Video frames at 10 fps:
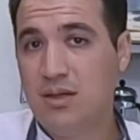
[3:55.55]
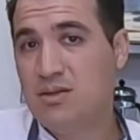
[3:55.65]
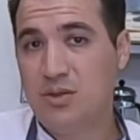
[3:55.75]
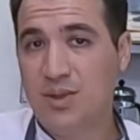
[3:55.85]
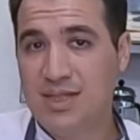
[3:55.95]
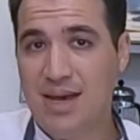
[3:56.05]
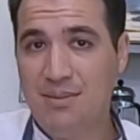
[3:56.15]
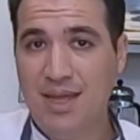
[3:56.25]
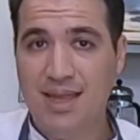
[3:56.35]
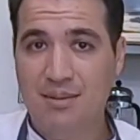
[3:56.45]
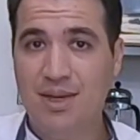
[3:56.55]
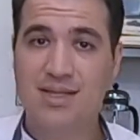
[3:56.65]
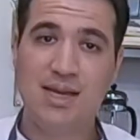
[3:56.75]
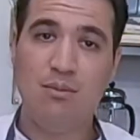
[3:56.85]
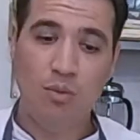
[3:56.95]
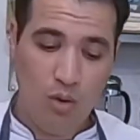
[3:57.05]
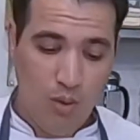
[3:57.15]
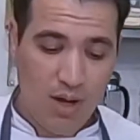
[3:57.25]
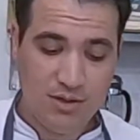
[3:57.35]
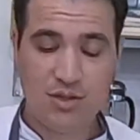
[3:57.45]
So what does that mean? That means that more
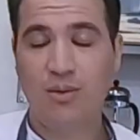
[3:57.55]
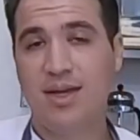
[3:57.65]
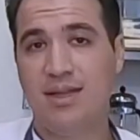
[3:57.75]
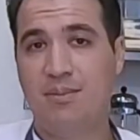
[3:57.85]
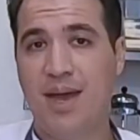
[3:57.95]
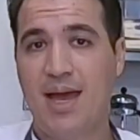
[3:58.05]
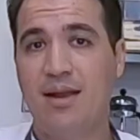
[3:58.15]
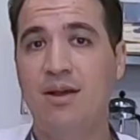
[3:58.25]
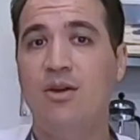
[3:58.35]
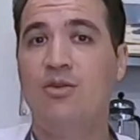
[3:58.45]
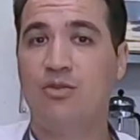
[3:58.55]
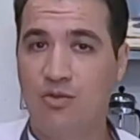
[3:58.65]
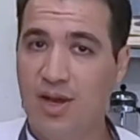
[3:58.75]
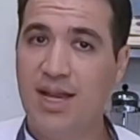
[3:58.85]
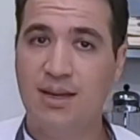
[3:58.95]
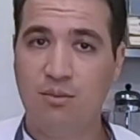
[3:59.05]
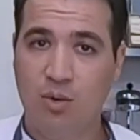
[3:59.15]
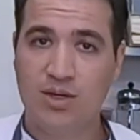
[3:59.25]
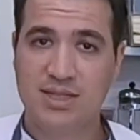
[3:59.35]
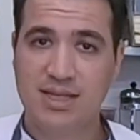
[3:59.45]
water is going in the pan, creating
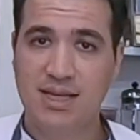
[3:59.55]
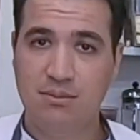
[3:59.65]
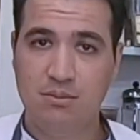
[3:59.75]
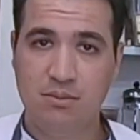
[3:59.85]
more steam.